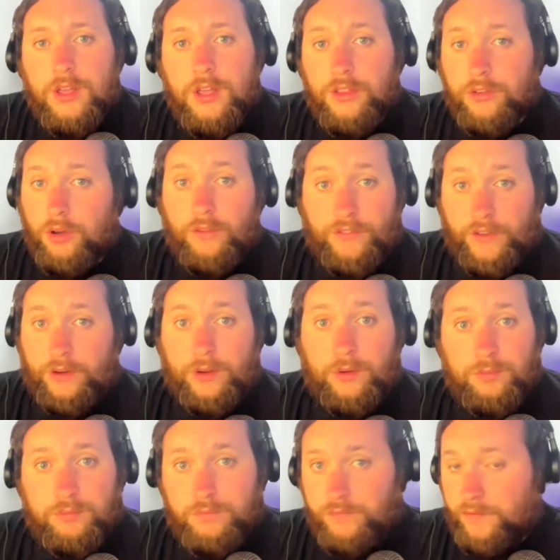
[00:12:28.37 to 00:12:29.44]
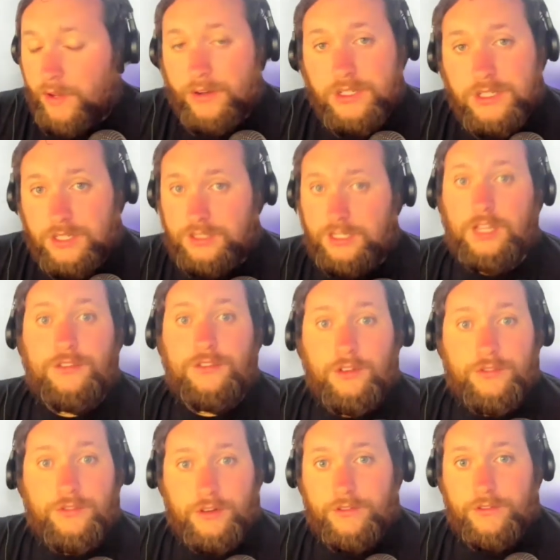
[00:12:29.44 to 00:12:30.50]
They're all very, very successful
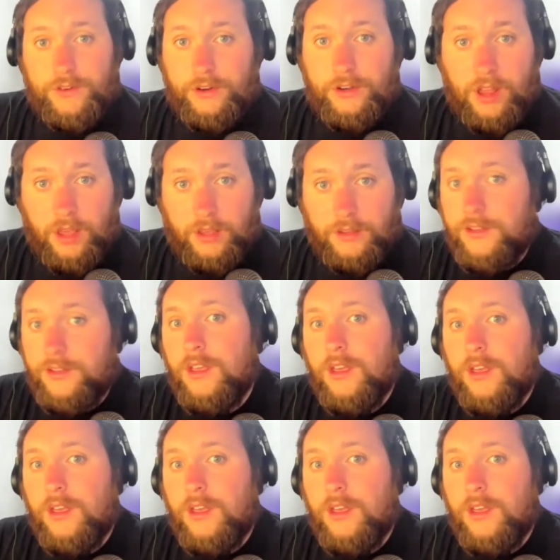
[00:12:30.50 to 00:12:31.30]
and very, very nice.